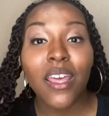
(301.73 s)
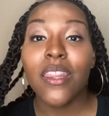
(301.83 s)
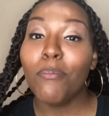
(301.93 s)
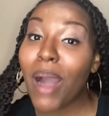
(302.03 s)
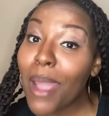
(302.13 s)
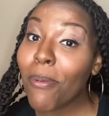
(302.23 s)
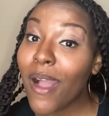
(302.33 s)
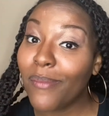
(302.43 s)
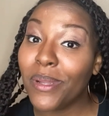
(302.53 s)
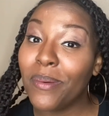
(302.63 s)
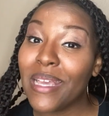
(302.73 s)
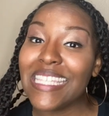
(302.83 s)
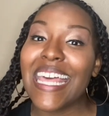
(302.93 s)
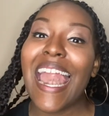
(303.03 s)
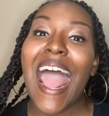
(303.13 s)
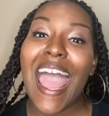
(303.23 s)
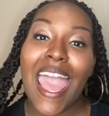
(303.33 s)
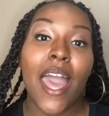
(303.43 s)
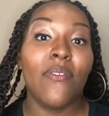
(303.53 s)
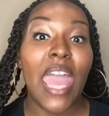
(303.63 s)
My problem is that I have